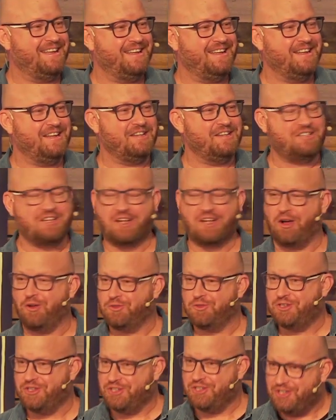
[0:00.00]
It's that
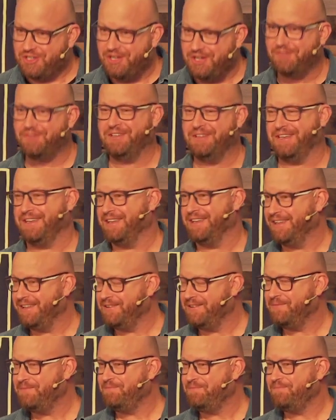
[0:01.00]
culture's shifting.
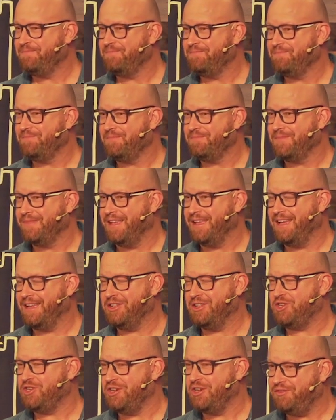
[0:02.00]
And it's
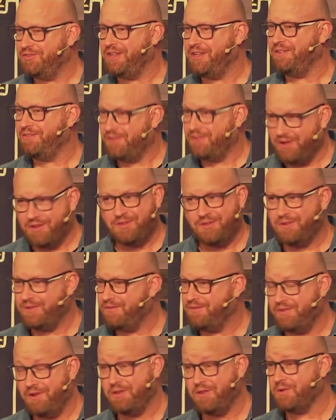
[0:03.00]
shifting further and
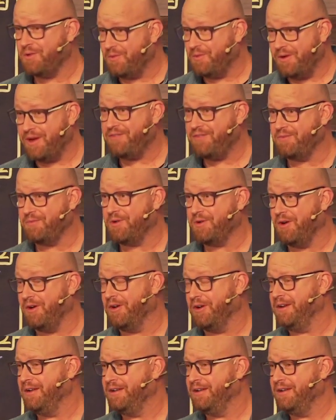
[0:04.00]
further away from God.